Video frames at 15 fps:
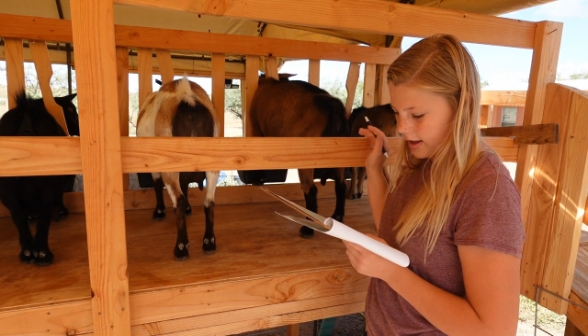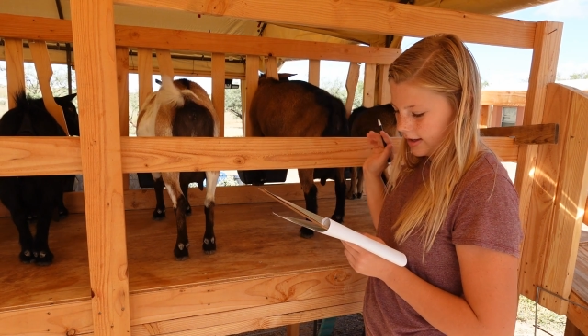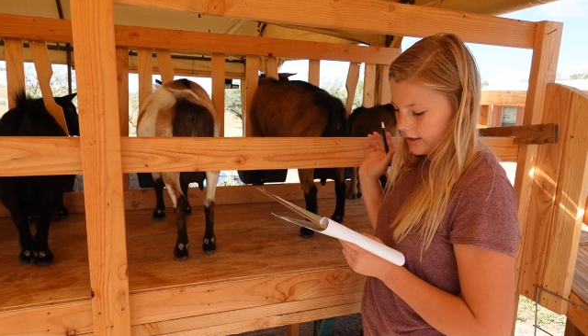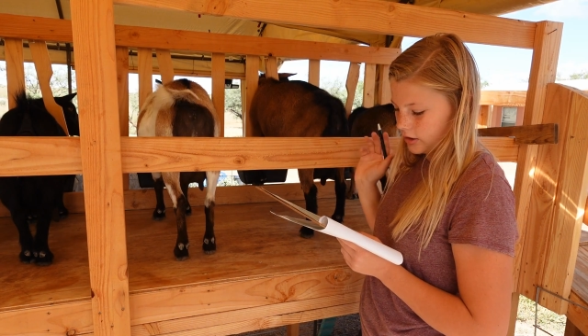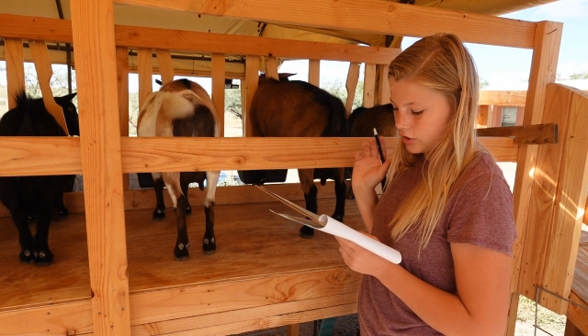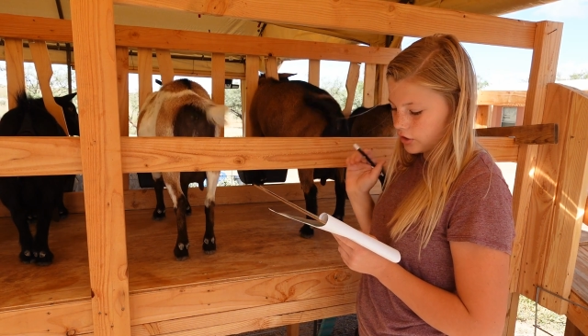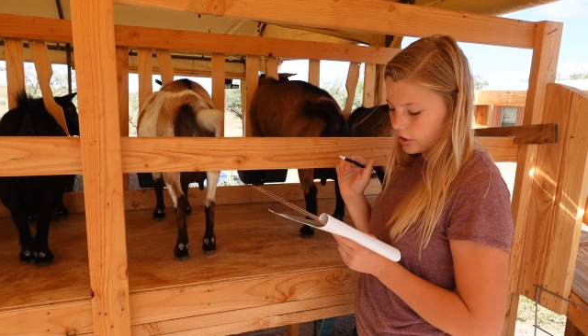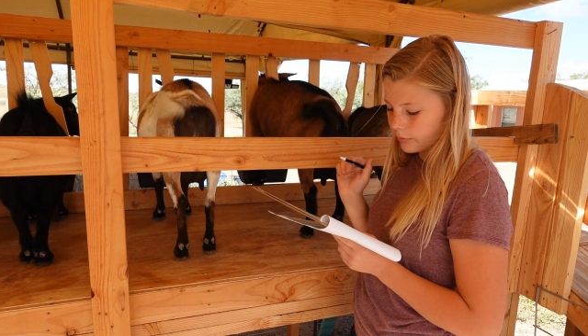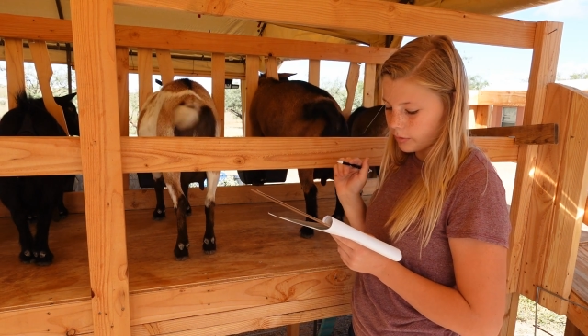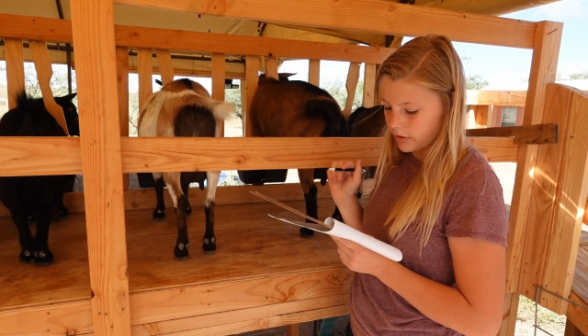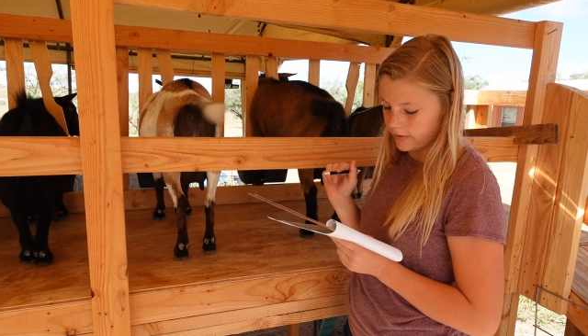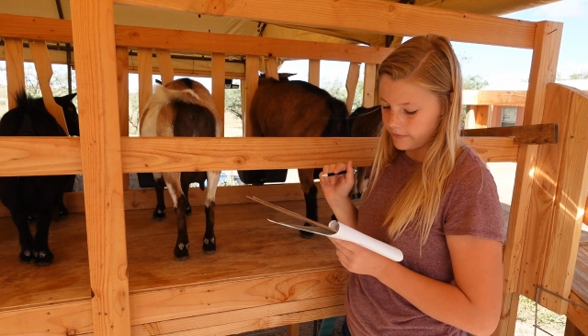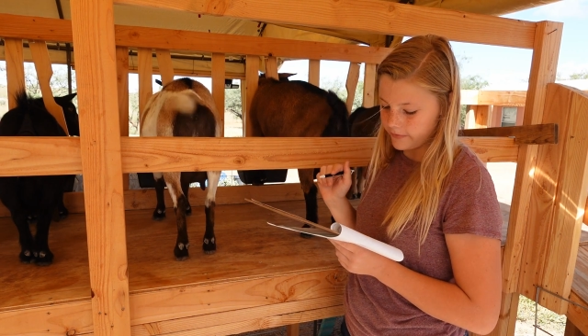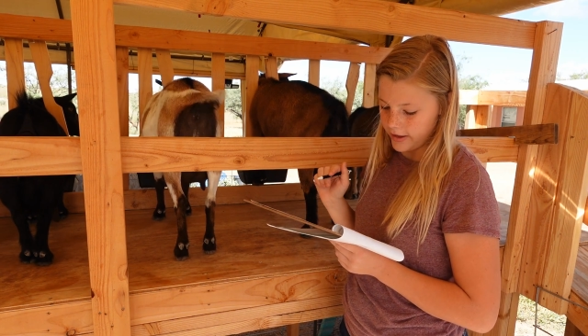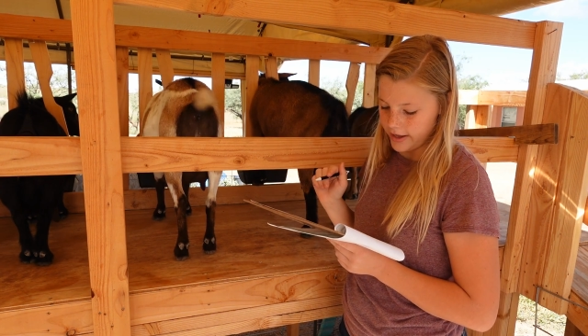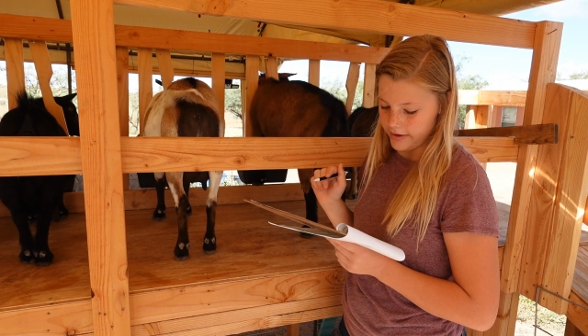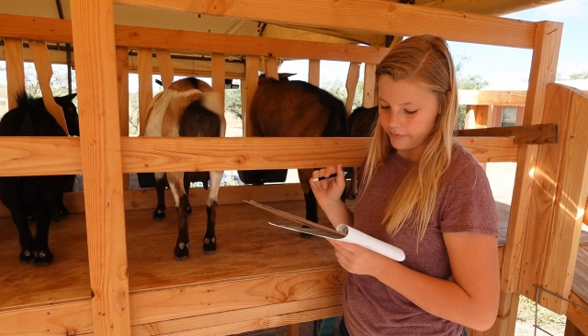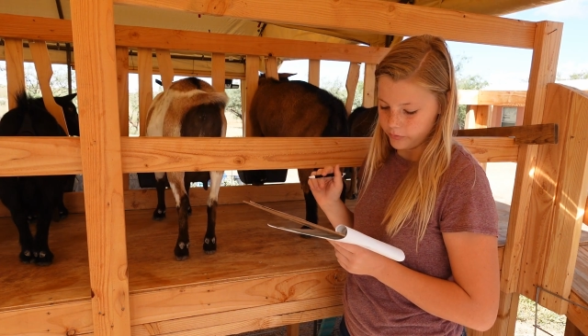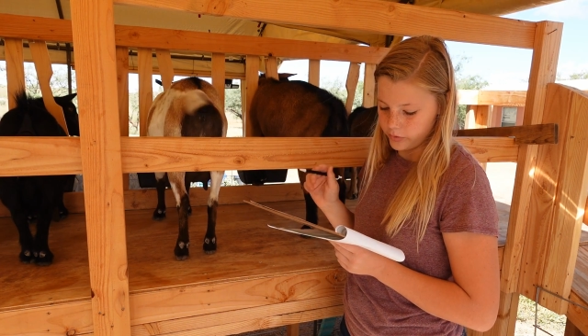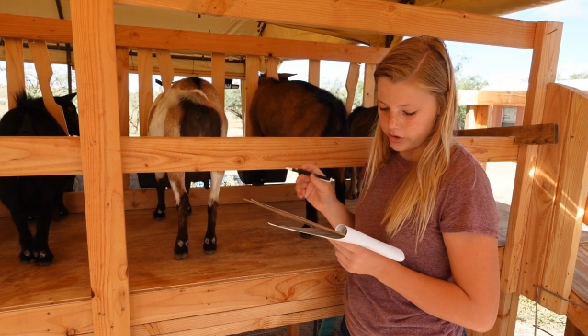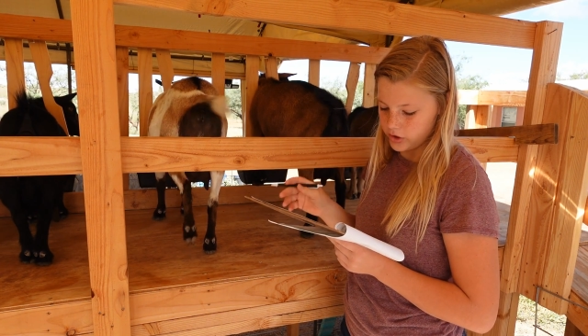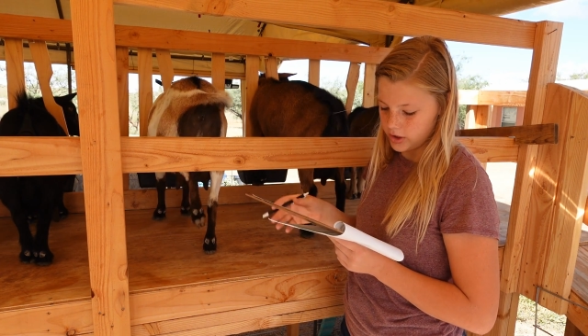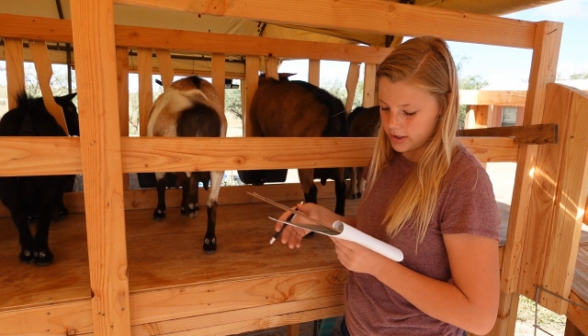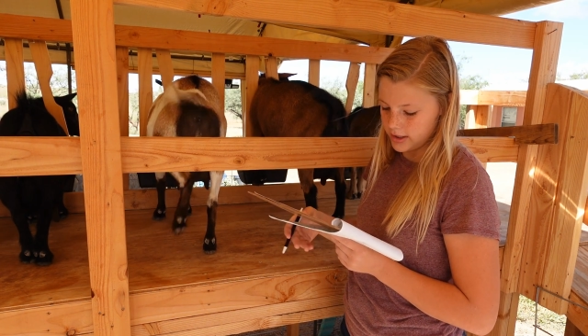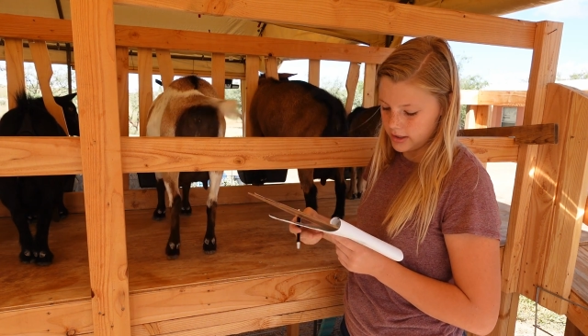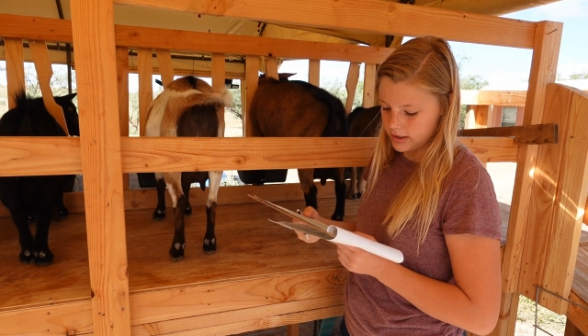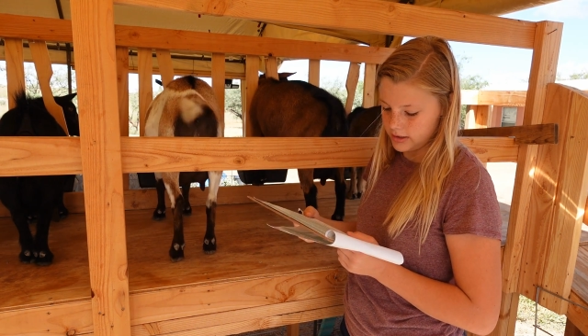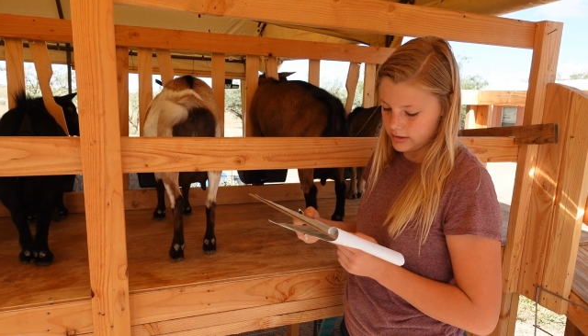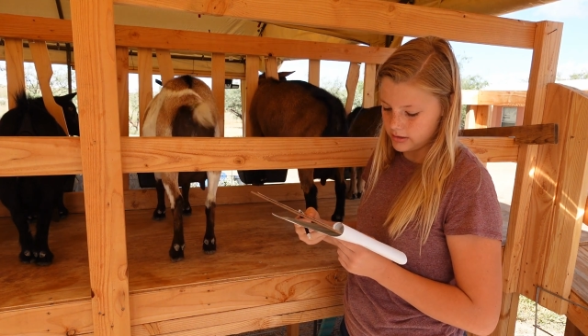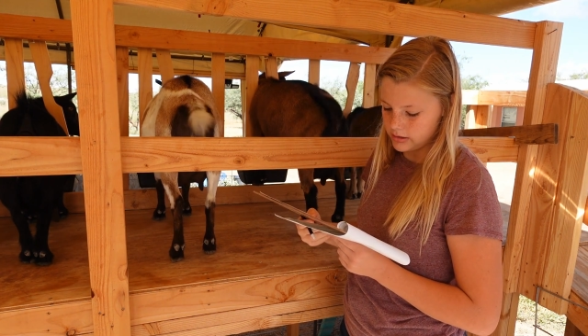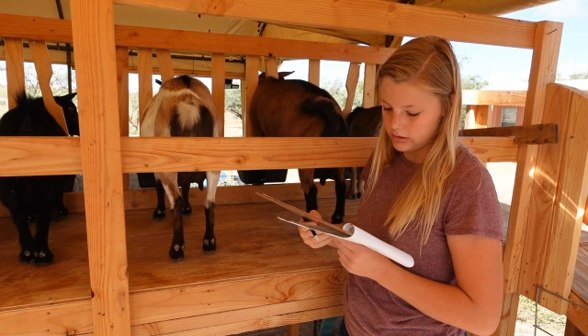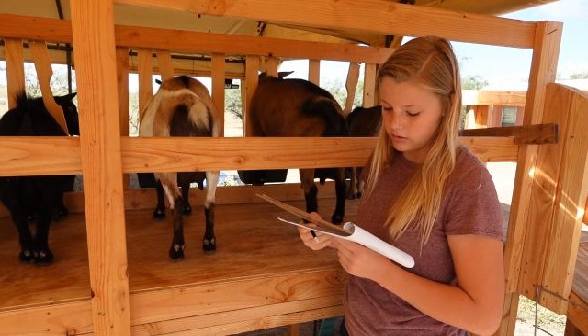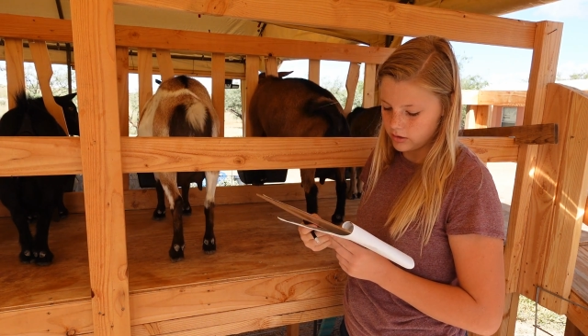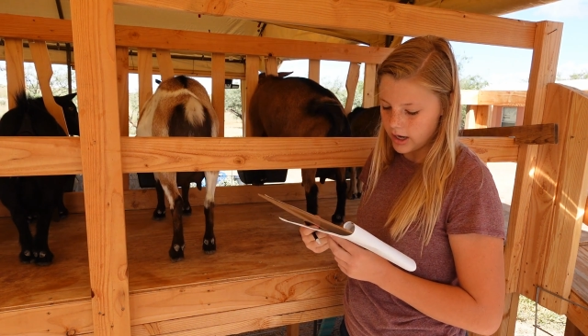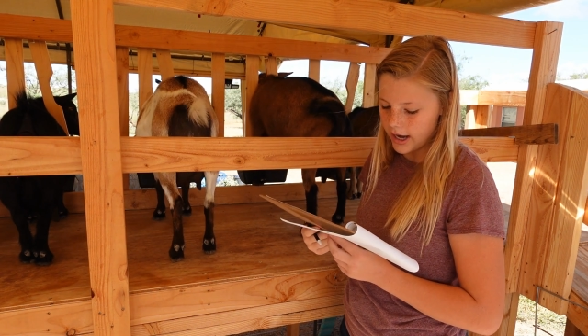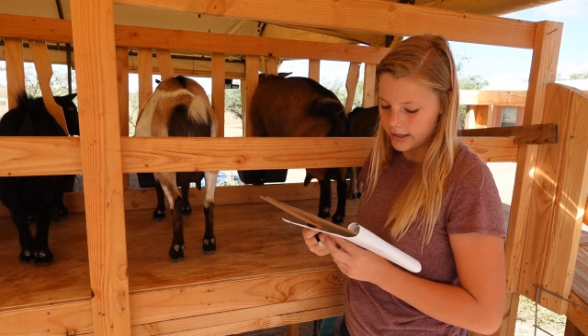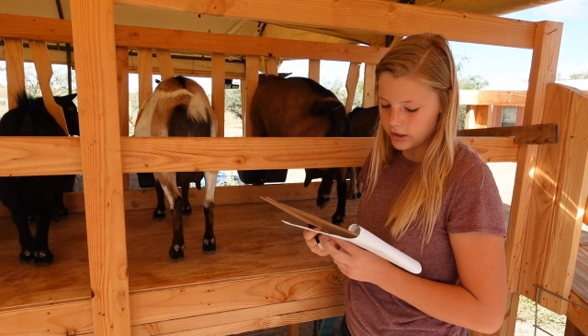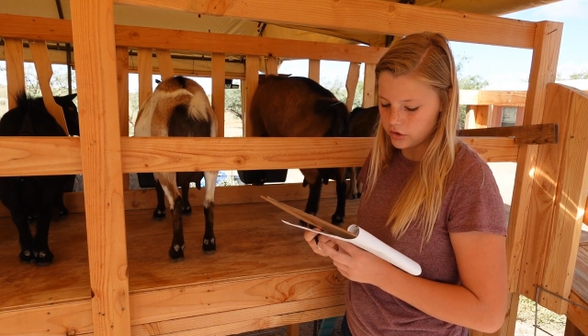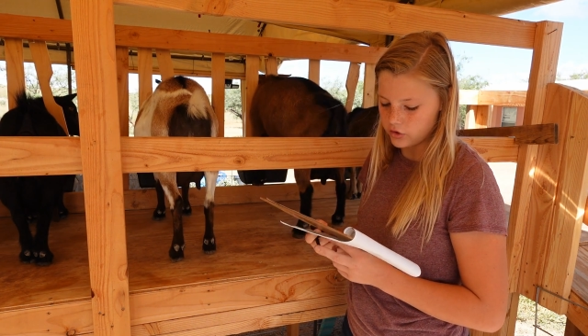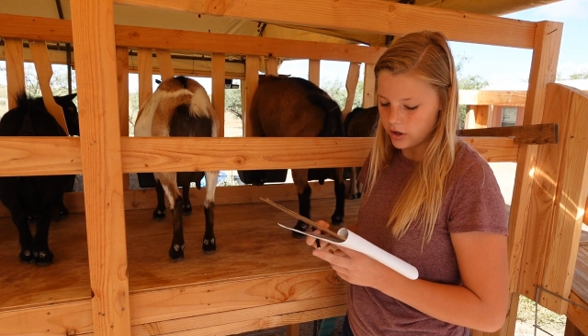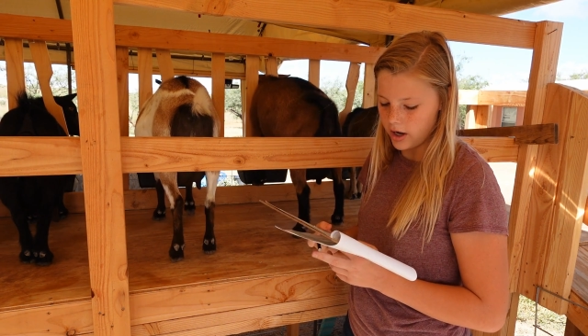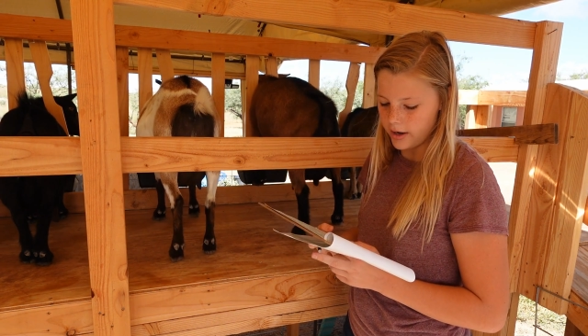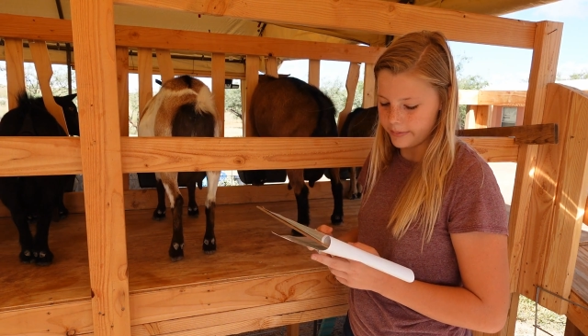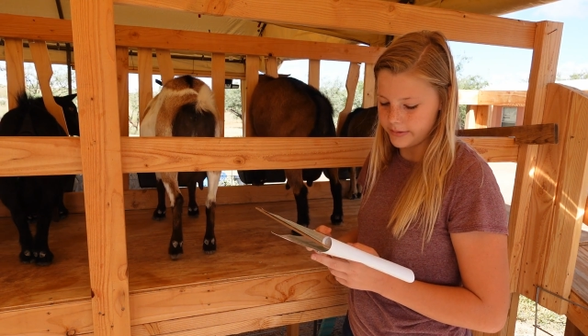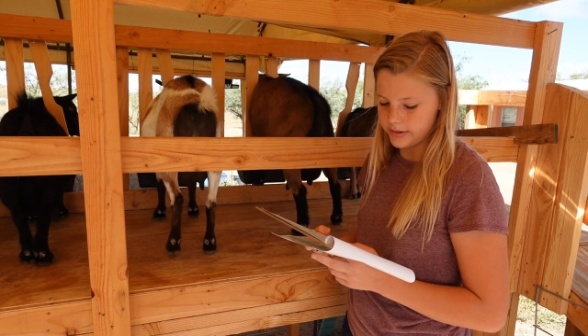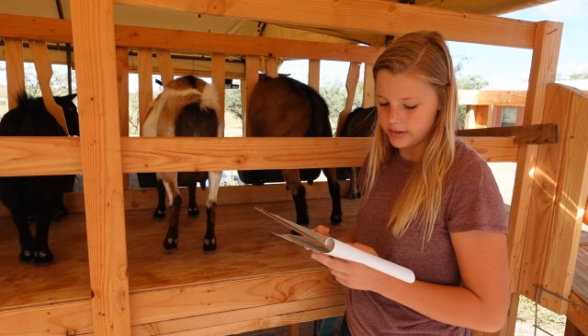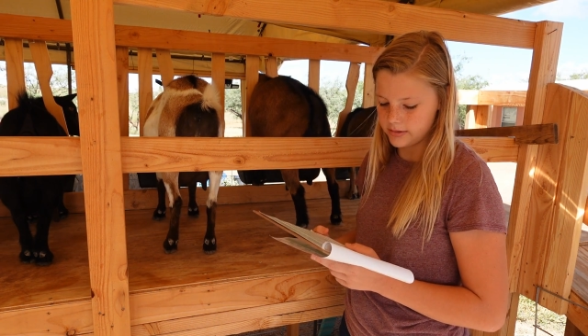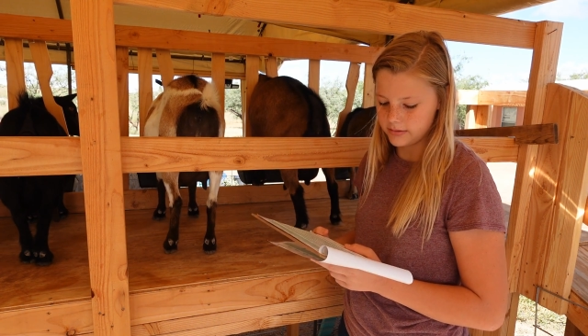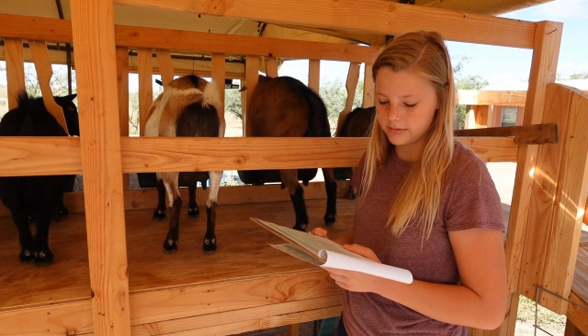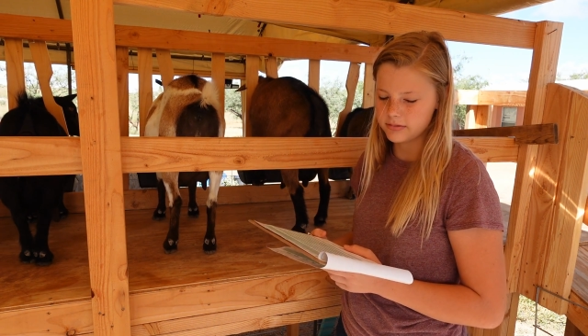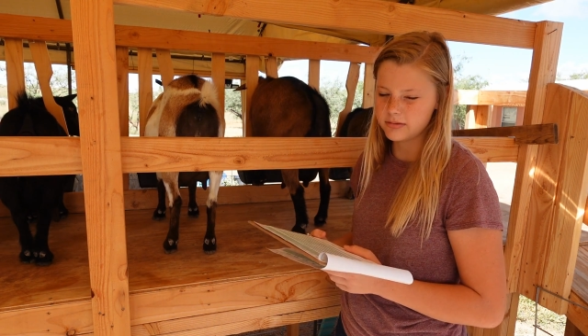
is 2.5, which is kind of dropped.